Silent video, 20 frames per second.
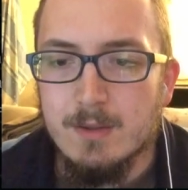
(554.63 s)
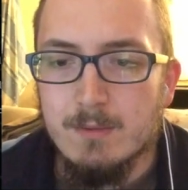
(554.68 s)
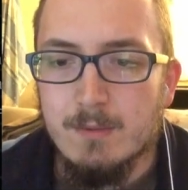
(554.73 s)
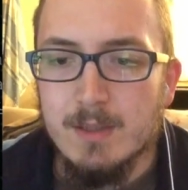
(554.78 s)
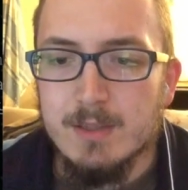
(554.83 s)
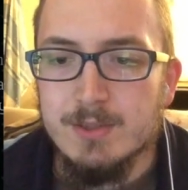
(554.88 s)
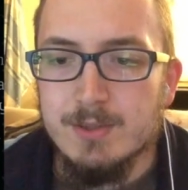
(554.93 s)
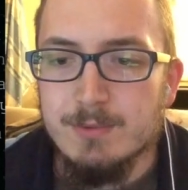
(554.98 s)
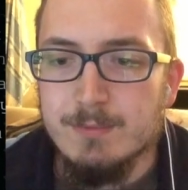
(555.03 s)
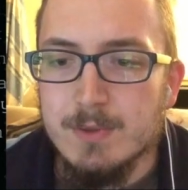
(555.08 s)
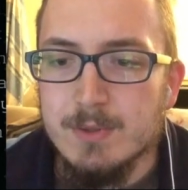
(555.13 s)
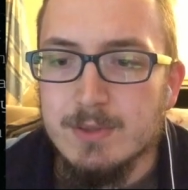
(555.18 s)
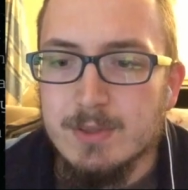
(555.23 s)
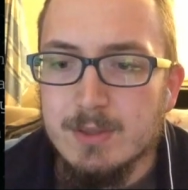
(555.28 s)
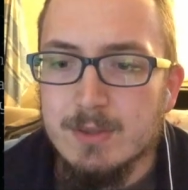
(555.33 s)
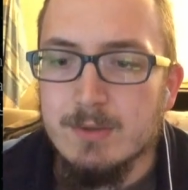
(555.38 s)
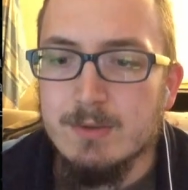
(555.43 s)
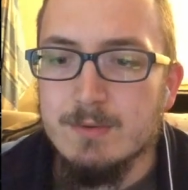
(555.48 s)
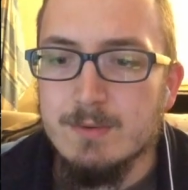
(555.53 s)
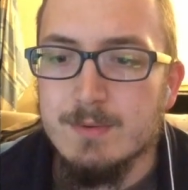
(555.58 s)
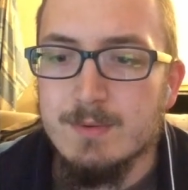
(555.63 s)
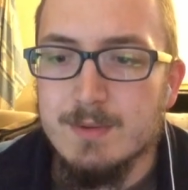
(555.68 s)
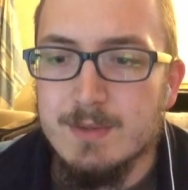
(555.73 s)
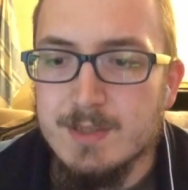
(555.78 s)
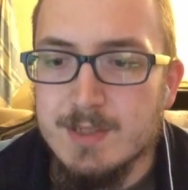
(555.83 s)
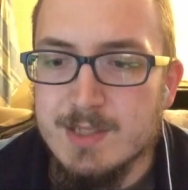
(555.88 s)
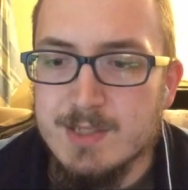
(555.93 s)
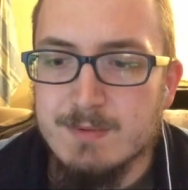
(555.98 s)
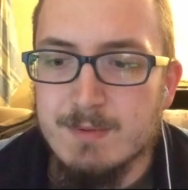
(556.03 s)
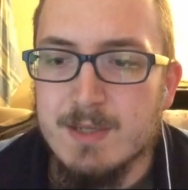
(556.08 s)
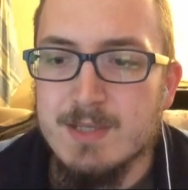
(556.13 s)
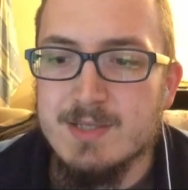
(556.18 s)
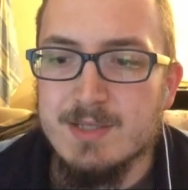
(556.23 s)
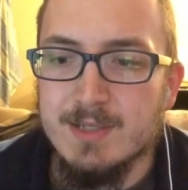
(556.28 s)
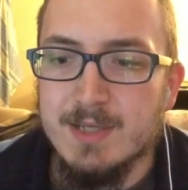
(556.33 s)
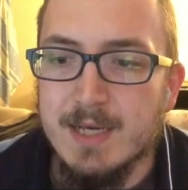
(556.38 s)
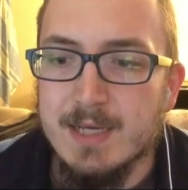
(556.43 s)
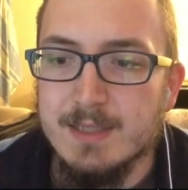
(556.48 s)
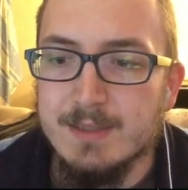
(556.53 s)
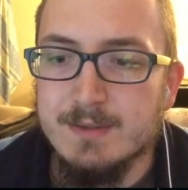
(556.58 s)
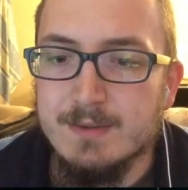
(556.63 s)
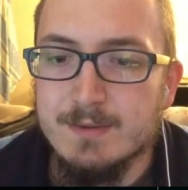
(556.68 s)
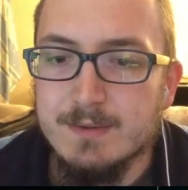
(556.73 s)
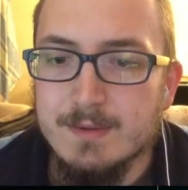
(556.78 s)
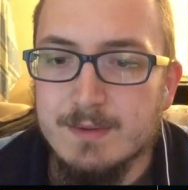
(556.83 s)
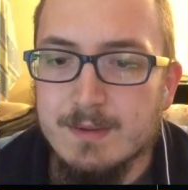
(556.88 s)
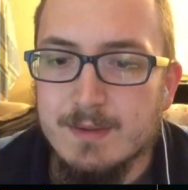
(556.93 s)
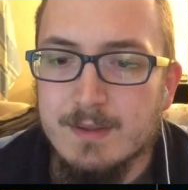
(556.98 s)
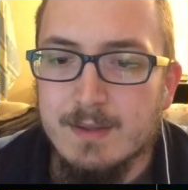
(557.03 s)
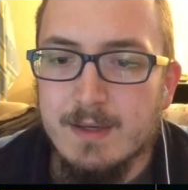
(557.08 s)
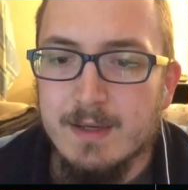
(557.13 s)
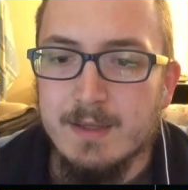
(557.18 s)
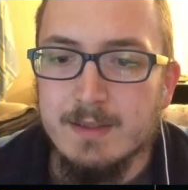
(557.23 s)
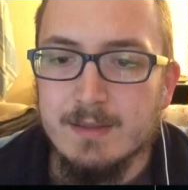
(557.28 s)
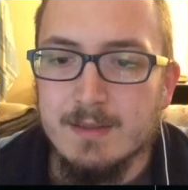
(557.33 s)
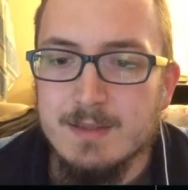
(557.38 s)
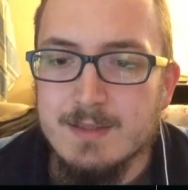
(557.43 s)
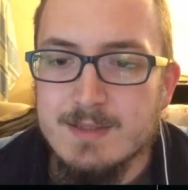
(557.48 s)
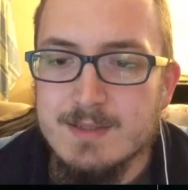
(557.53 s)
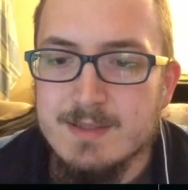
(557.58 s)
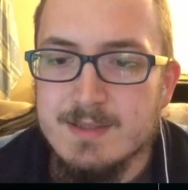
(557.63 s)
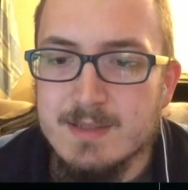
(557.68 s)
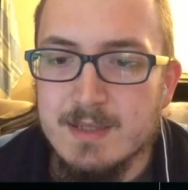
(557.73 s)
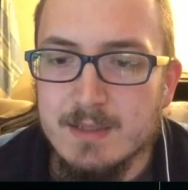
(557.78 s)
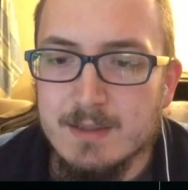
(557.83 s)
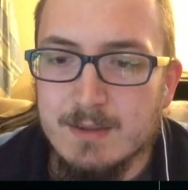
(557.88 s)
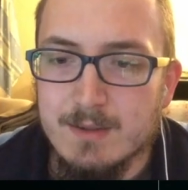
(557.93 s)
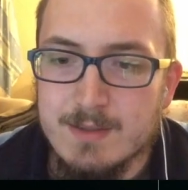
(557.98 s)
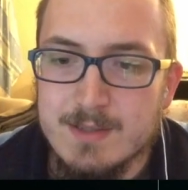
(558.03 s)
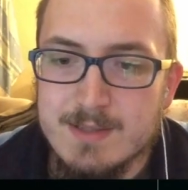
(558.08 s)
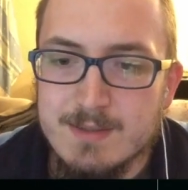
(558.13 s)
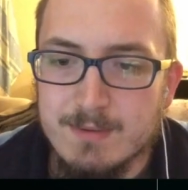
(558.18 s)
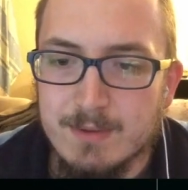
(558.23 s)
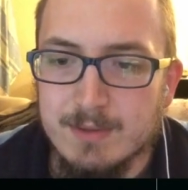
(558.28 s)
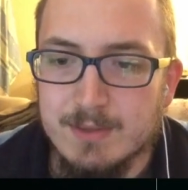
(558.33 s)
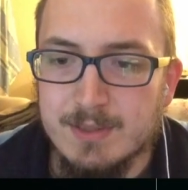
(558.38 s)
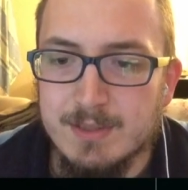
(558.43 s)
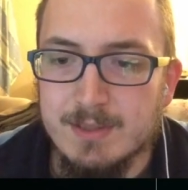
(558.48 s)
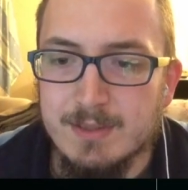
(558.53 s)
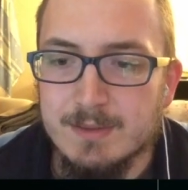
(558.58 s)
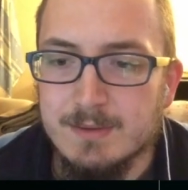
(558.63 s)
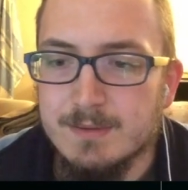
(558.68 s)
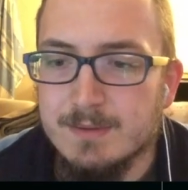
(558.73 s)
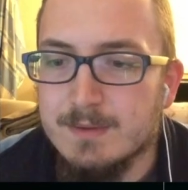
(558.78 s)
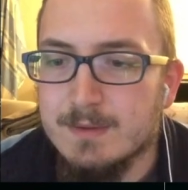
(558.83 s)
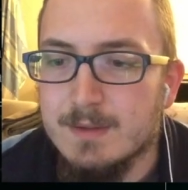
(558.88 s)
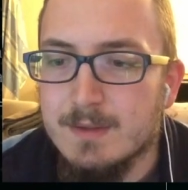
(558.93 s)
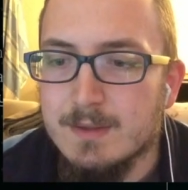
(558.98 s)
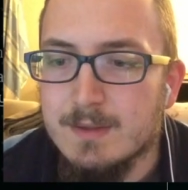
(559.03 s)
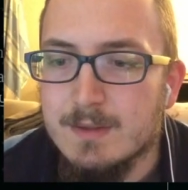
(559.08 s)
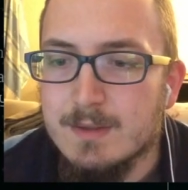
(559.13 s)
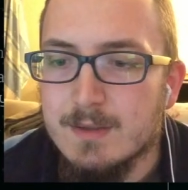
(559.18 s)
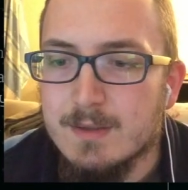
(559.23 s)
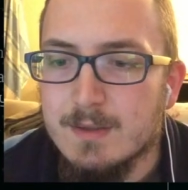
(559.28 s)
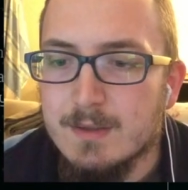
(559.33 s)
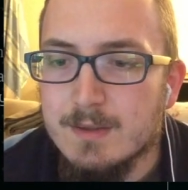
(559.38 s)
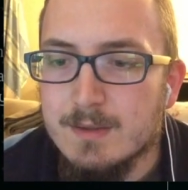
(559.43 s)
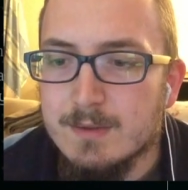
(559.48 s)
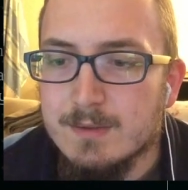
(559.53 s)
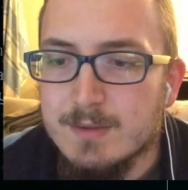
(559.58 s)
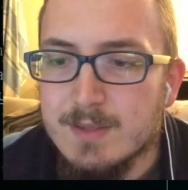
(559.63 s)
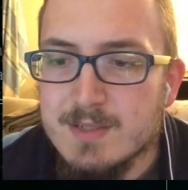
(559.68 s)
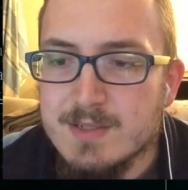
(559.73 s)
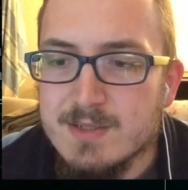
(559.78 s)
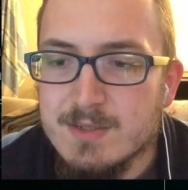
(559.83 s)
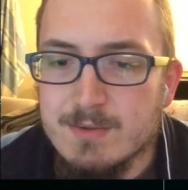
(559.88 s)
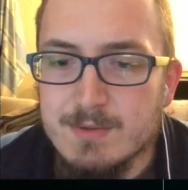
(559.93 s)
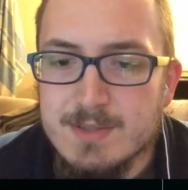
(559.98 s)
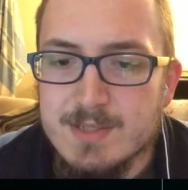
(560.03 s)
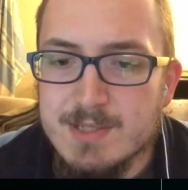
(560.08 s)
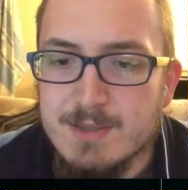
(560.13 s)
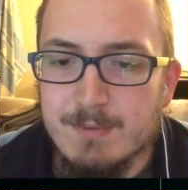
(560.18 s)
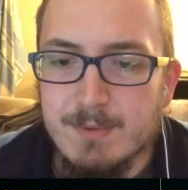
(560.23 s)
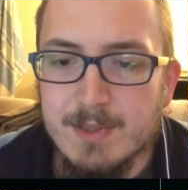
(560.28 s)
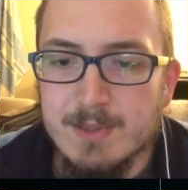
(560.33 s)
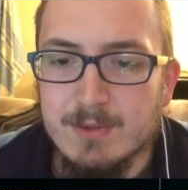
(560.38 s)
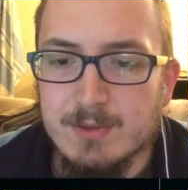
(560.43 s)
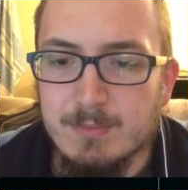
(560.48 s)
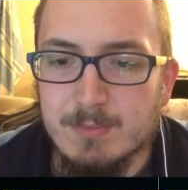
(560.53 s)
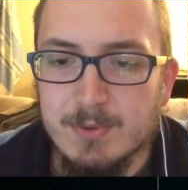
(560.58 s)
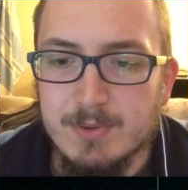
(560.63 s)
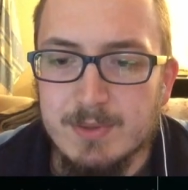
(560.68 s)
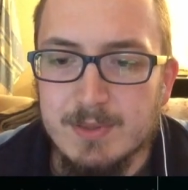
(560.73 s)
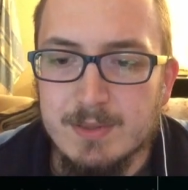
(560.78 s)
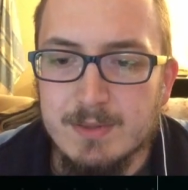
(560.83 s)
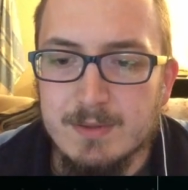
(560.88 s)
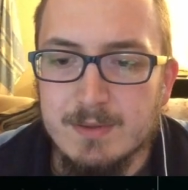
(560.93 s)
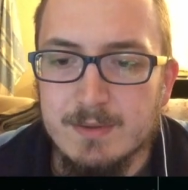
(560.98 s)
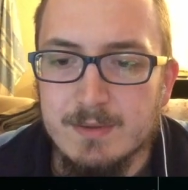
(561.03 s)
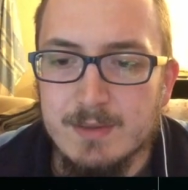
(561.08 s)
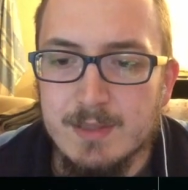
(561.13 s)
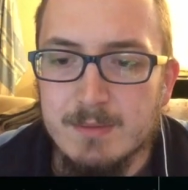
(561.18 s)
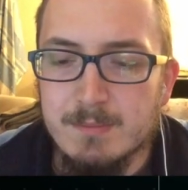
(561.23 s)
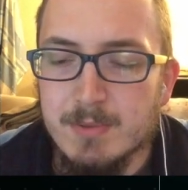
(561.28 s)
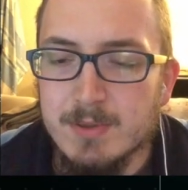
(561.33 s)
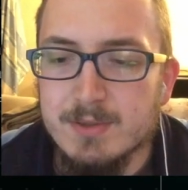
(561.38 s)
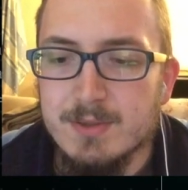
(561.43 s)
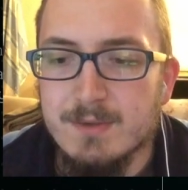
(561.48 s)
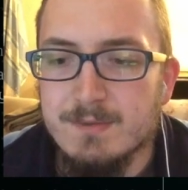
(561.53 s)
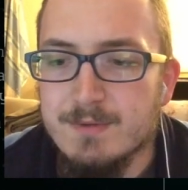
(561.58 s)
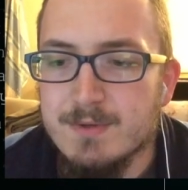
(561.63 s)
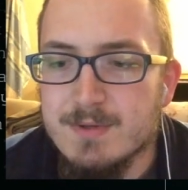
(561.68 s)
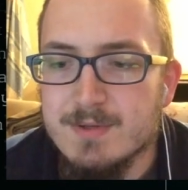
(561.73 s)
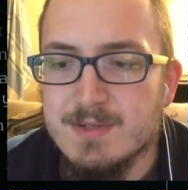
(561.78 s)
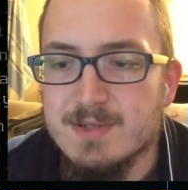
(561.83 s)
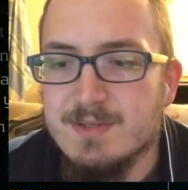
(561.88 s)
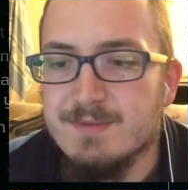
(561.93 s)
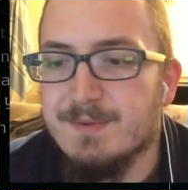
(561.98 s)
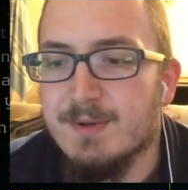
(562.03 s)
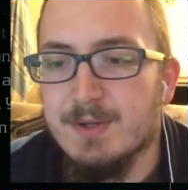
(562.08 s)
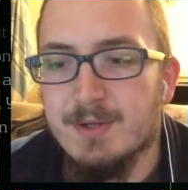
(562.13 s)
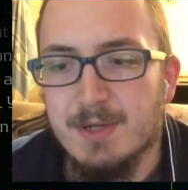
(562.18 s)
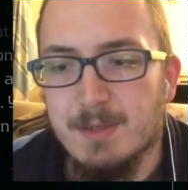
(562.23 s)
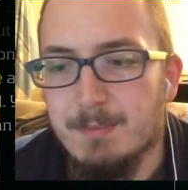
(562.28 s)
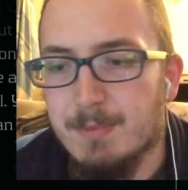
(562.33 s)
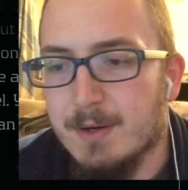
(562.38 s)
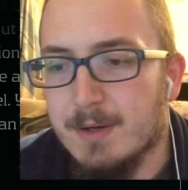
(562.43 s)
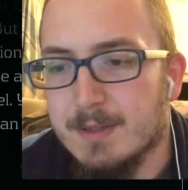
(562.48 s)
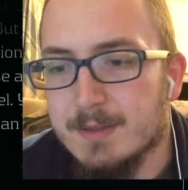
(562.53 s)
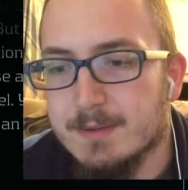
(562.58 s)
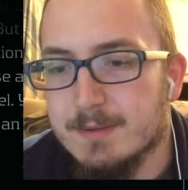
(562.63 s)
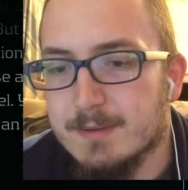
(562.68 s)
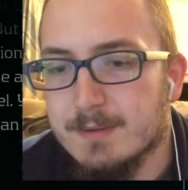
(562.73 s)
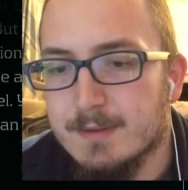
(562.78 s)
What you won't know is what's ahead. At least that last one didn't. There's no easy way to put it. That body of yours is falling apart.